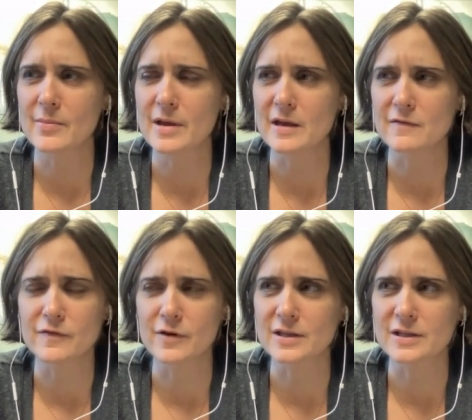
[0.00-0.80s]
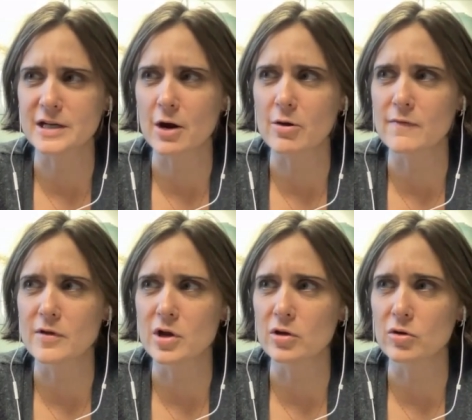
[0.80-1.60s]
Anne Frank, The Diary of a
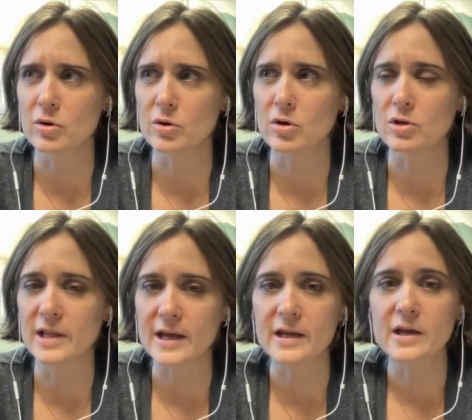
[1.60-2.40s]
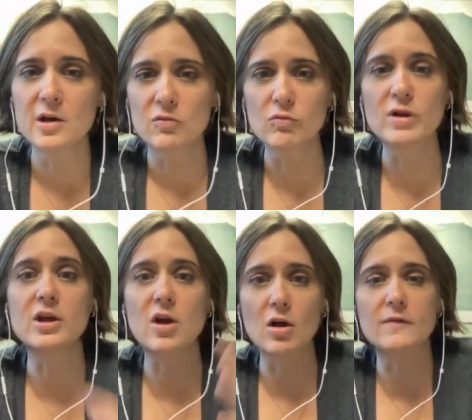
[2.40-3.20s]
Young Girl, like
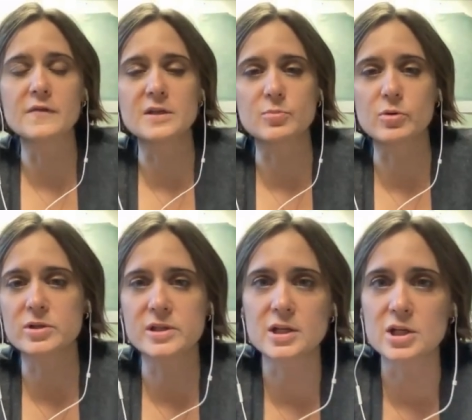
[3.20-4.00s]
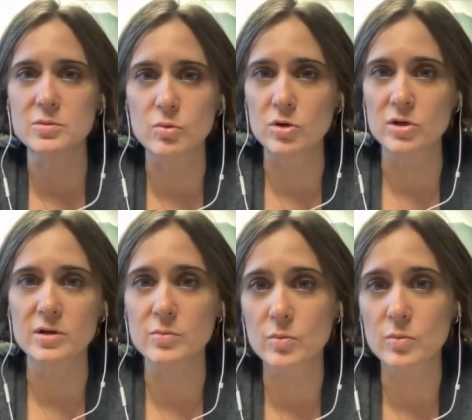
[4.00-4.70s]
reading all of these books that he wouldn't,